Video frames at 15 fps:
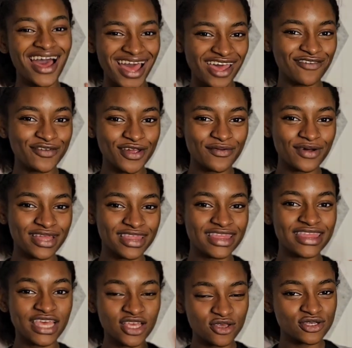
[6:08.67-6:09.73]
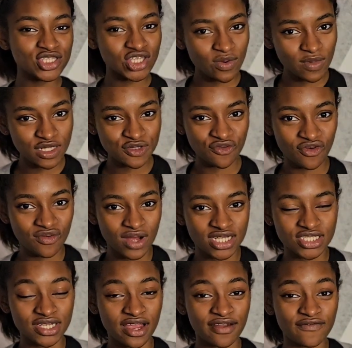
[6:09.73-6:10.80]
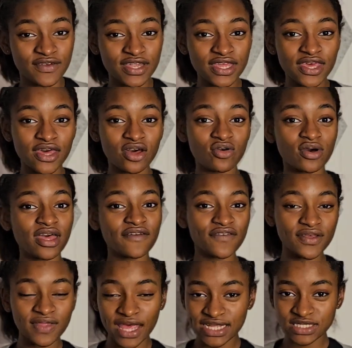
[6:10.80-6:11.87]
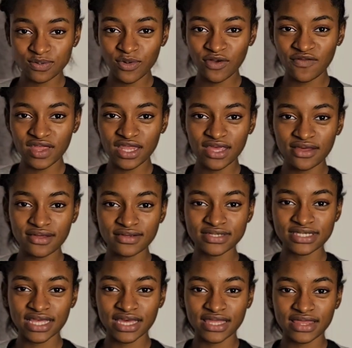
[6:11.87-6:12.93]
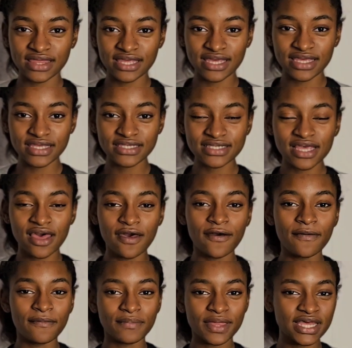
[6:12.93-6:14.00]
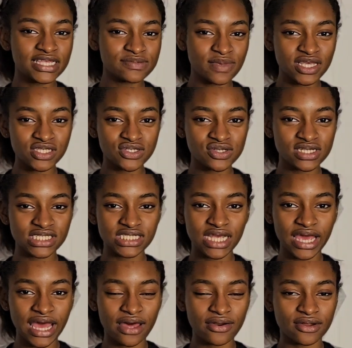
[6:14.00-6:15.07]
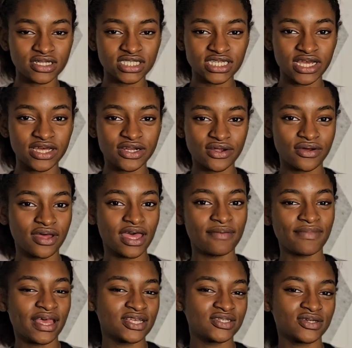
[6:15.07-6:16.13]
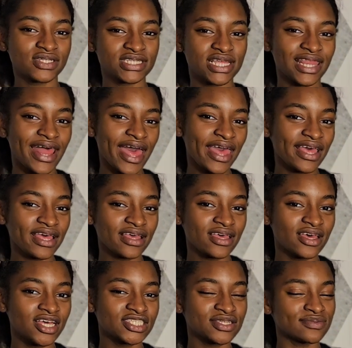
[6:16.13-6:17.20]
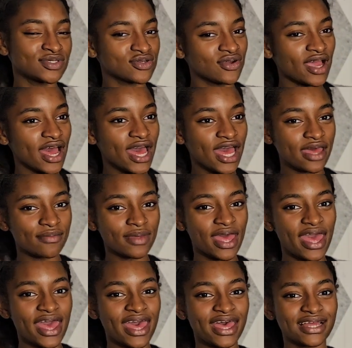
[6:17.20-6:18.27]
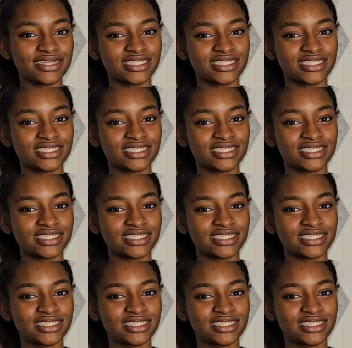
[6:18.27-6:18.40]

Hi everyone, thank you so much for watching our video. If you liked more videos like these, please make sure to check out our channel and make sure to like, subscribe, and